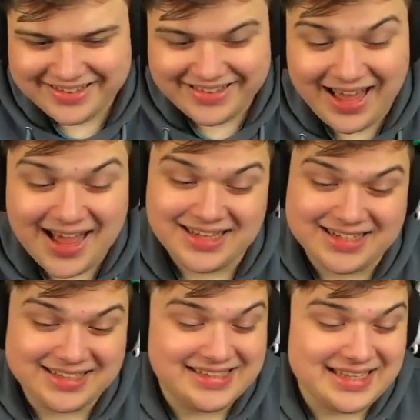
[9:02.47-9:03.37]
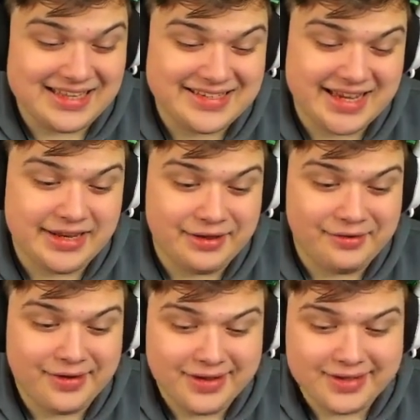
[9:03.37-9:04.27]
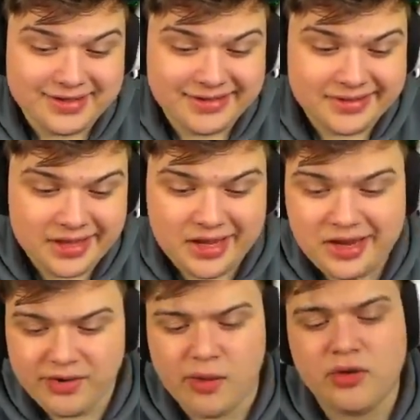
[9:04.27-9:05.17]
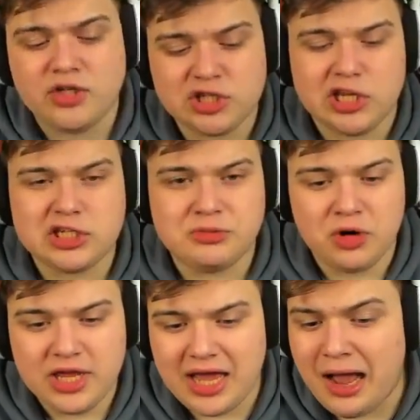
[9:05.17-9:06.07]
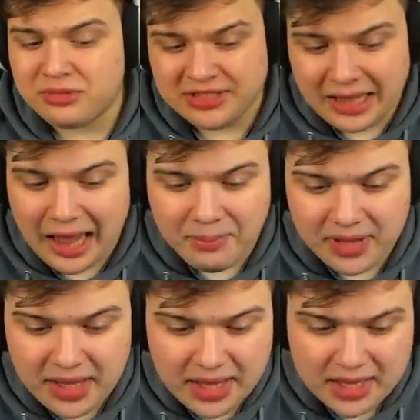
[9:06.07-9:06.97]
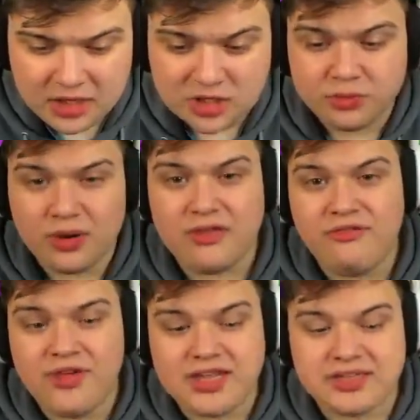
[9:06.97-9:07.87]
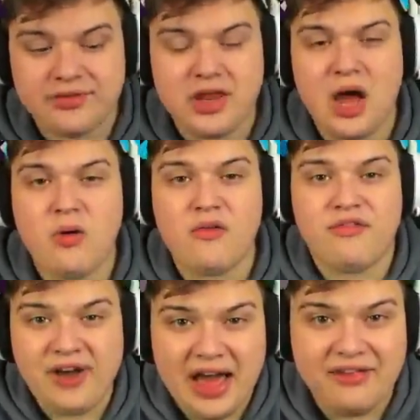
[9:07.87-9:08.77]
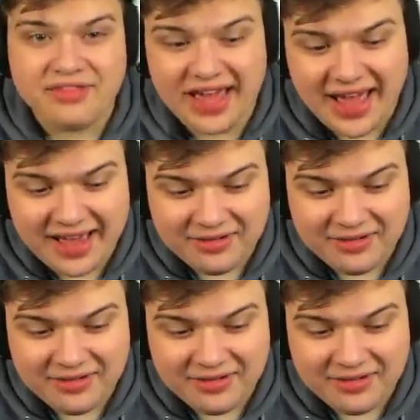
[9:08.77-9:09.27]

That is actually still insane, though. Even though we just lost money, I'm still happy because we finished the video with five K,